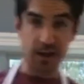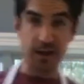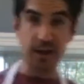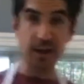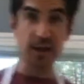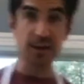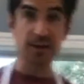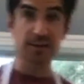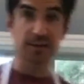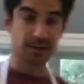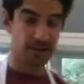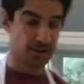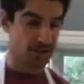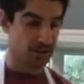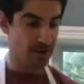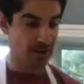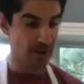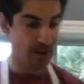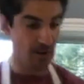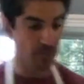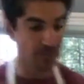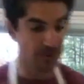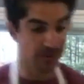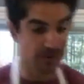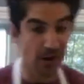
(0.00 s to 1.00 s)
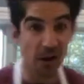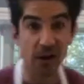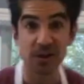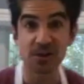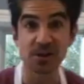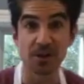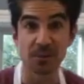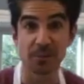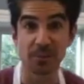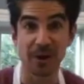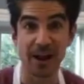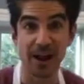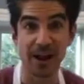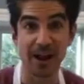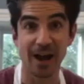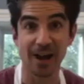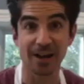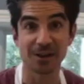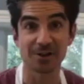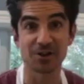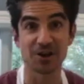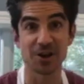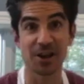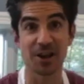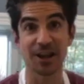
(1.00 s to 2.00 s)
in case I would touch it, but I
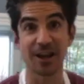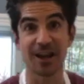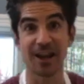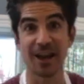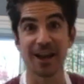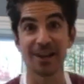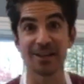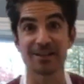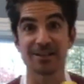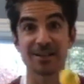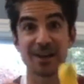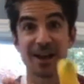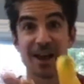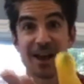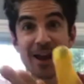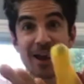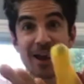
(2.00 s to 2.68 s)
got chicken hands.